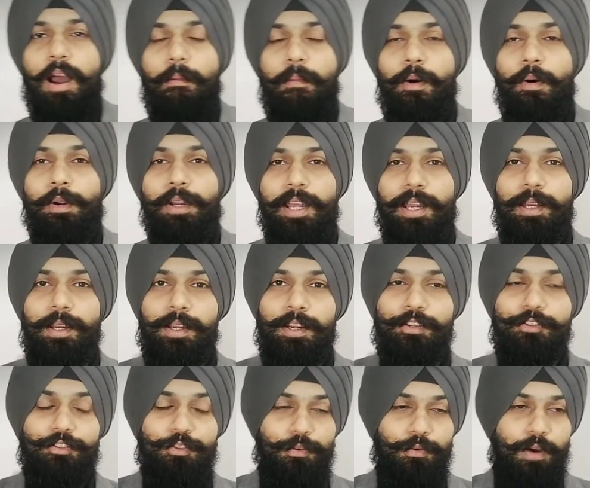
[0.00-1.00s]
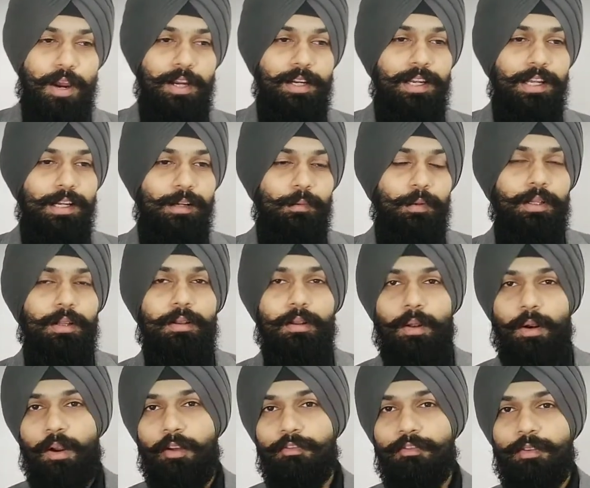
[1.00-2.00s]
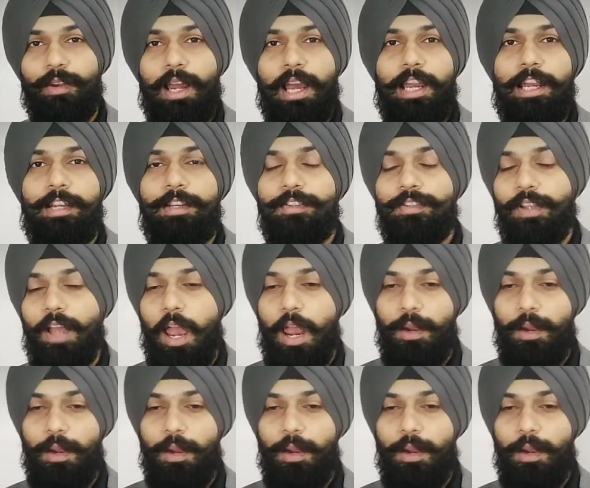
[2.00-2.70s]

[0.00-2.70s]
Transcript: I'm a hotelier, so I deal with a lot of clients.